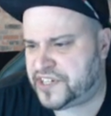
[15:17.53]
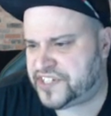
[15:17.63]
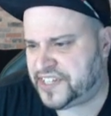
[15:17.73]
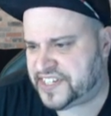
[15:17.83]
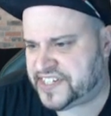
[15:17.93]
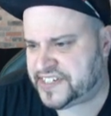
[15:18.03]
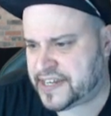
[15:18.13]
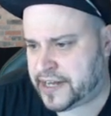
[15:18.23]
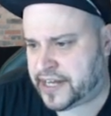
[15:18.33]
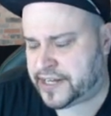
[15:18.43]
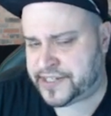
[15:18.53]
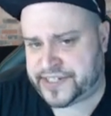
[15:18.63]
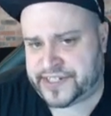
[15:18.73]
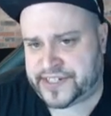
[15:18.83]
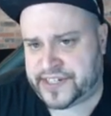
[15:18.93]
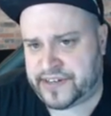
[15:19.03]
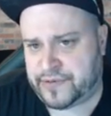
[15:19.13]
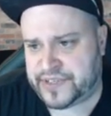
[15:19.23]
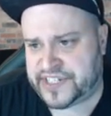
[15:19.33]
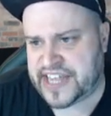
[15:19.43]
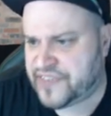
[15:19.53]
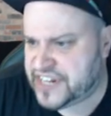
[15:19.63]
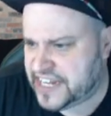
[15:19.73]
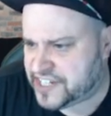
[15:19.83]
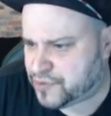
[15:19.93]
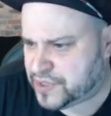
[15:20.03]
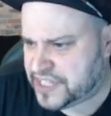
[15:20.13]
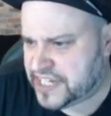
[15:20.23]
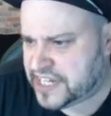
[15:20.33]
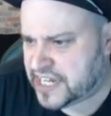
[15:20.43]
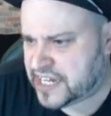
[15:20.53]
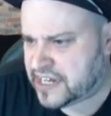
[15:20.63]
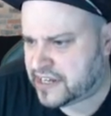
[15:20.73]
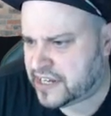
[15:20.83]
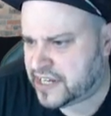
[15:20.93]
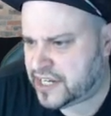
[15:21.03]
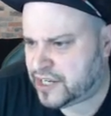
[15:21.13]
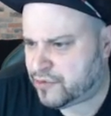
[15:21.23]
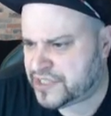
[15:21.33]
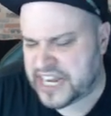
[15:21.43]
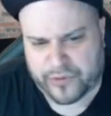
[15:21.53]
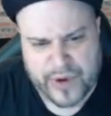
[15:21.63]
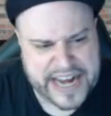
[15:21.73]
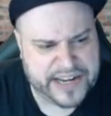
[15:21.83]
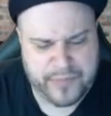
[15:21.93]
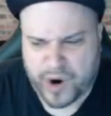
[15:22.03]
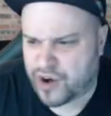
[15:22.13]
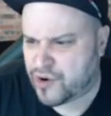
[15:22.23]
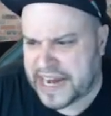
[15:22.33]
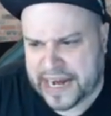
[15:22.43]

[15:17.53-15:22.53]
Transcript: in the uh, seventies with the, uh, was it Iran embargo? I can't